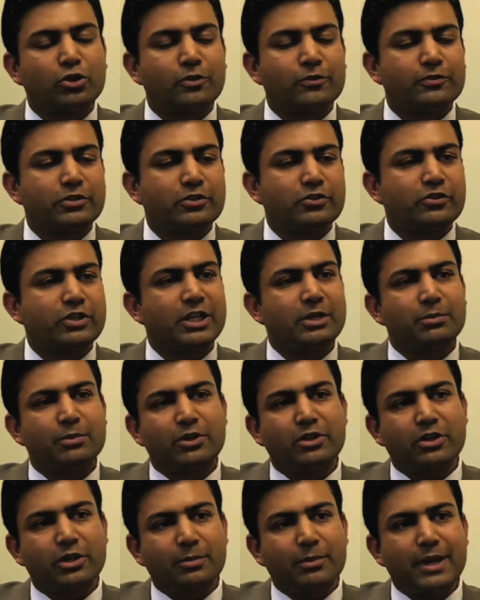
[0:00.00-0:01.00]
of the
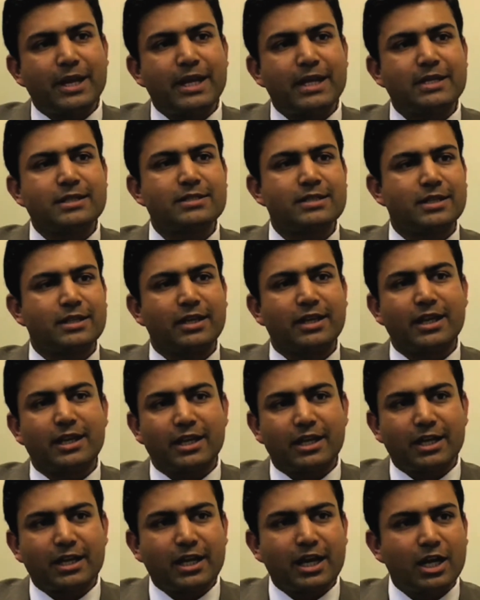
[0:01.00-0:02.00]
treatment remains in
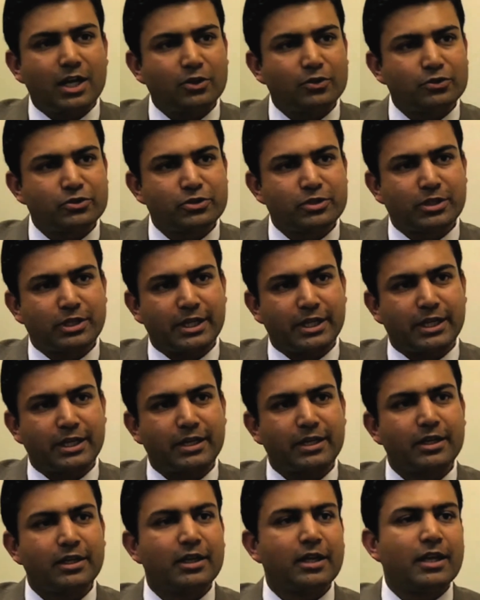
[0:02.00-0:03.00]
getting counseling